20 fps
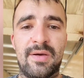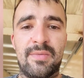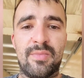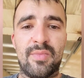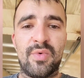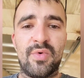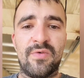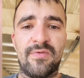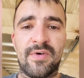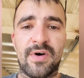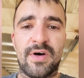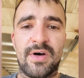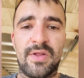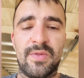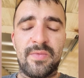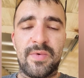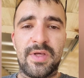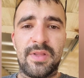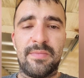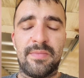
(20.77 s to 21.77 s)
move
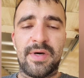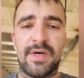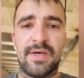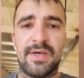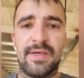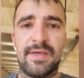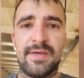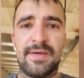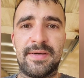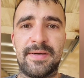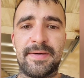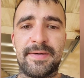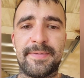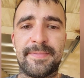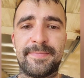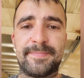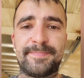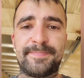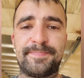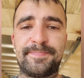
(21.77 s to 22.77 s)
on with
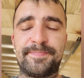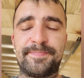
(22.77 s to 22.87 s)
my